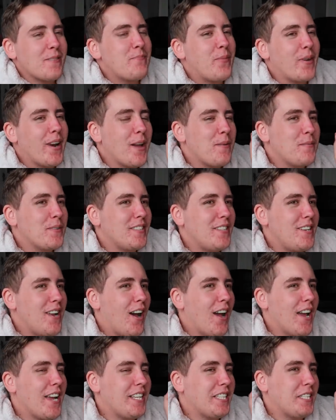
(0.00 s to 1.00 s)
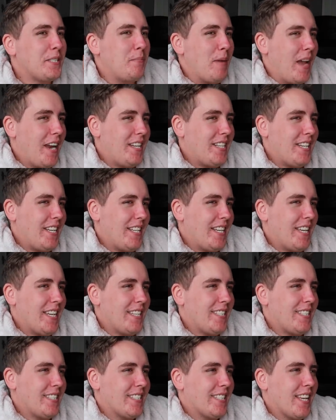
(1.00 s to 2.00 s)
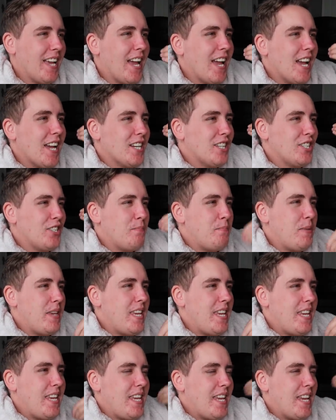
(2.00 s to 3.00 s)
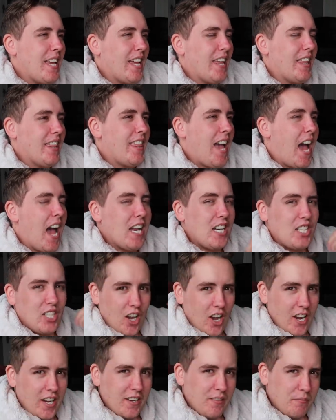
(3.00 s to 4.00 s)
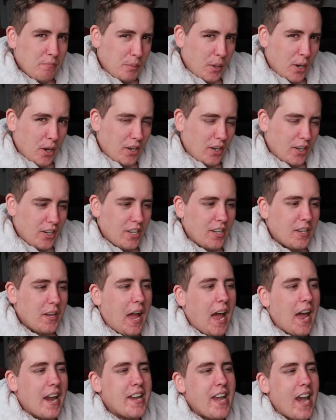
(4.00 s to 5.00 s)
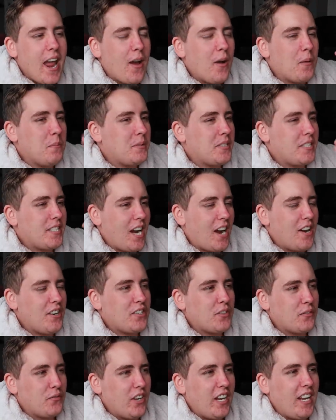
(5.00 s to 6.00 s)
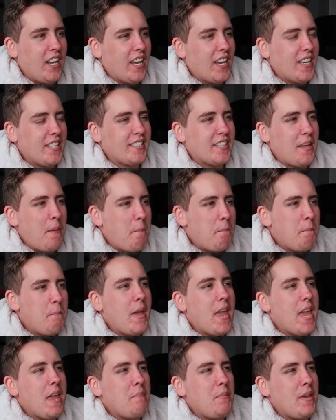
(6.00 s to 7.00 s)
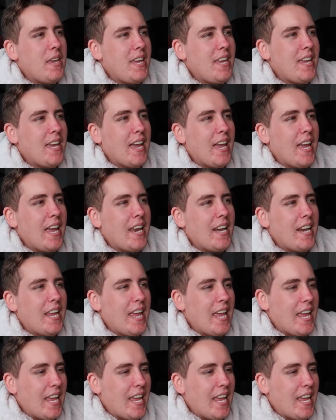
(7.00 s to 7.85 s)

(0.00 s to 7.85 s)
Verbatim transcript: but I was not expecting this to be that kind of book. And now I'm starting to realize that maybe it